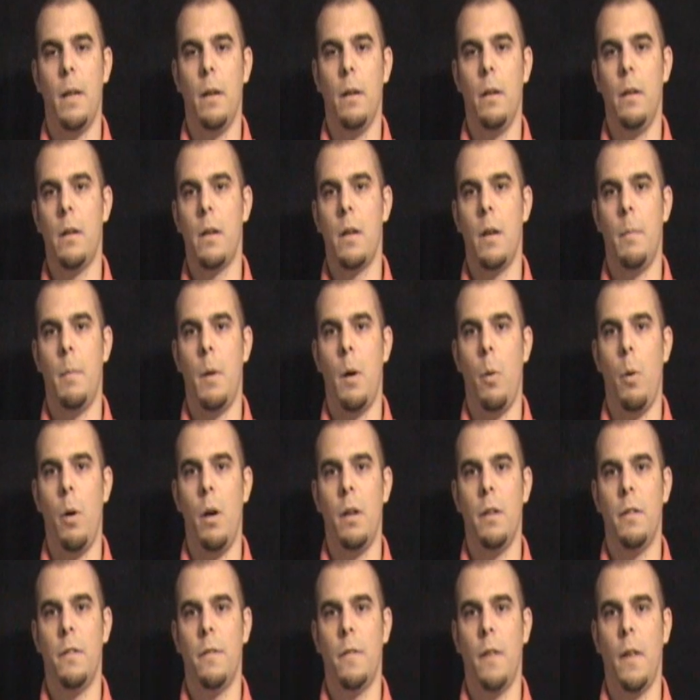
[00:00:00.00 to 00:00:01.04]
the look on my
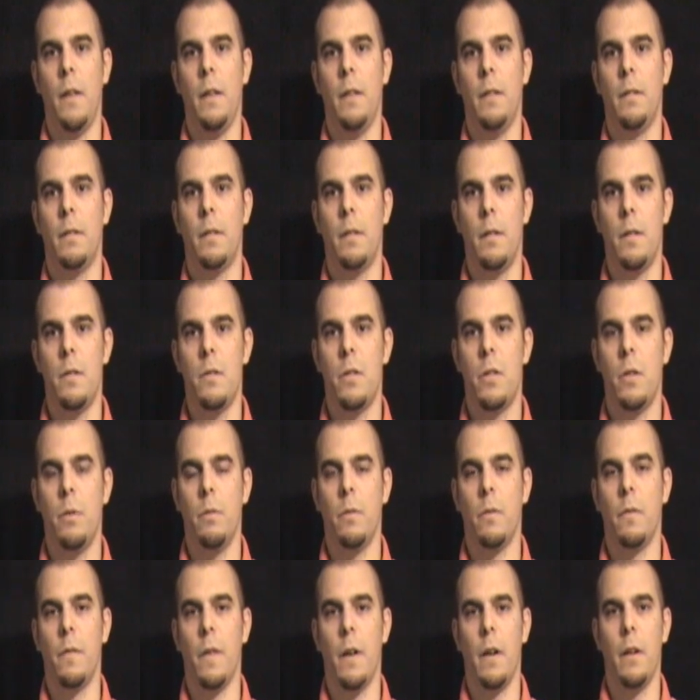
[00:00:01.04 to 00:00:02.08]
wife's face she
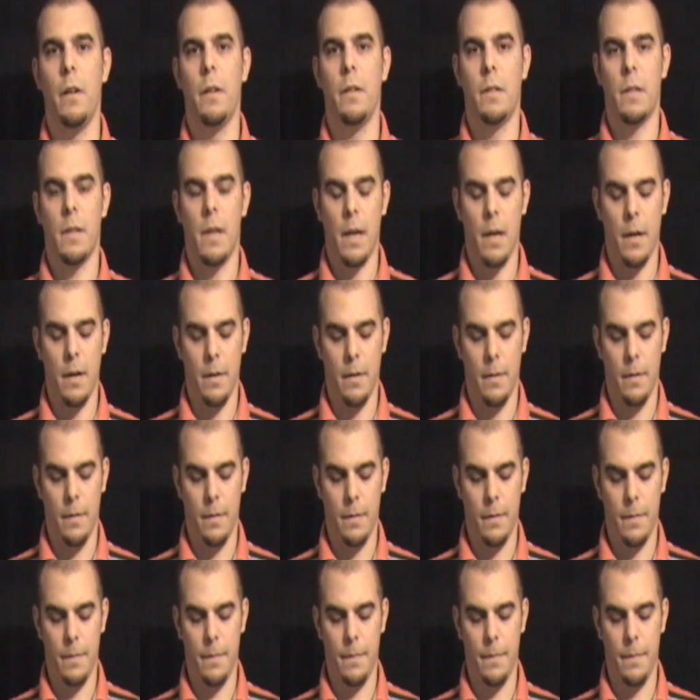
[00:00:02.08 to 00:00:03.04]
was very scared.